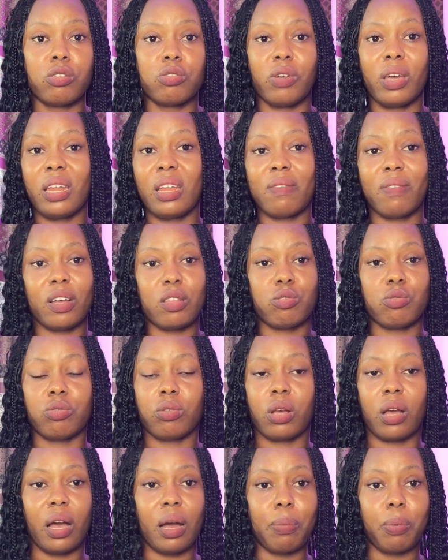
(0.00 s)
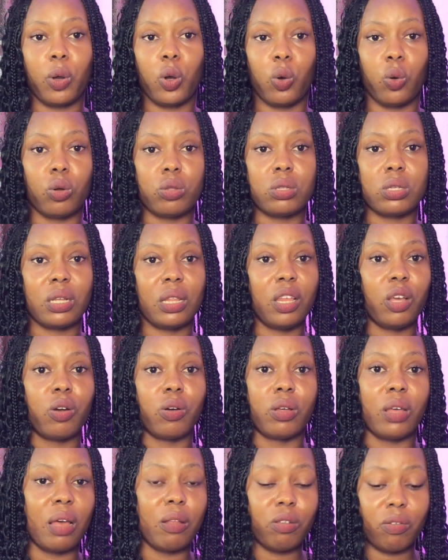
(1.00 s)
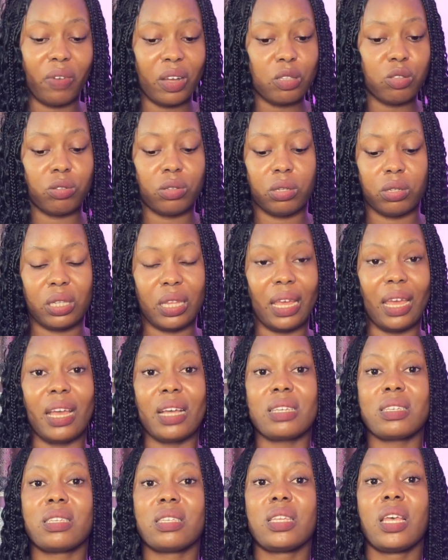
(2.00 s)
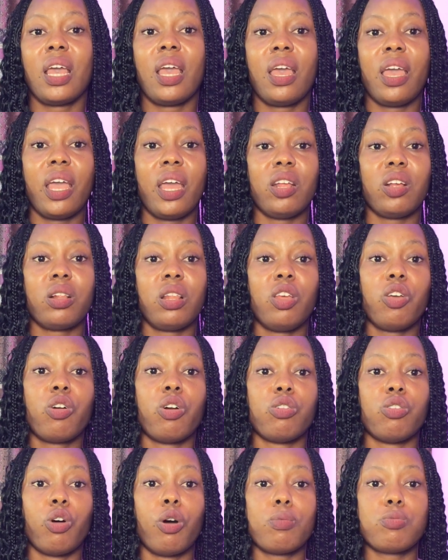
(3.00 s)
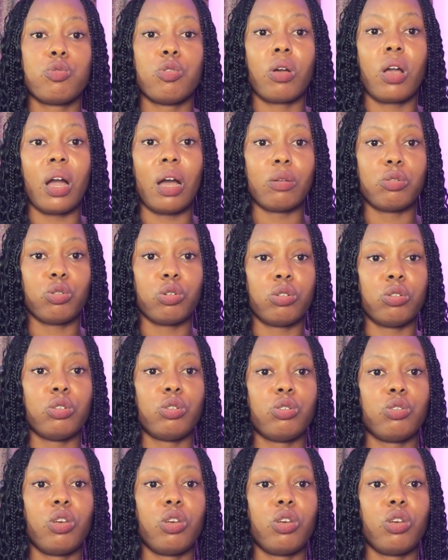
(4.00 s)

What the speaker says: So head over to CapCut, head over to the text and click on auto caption.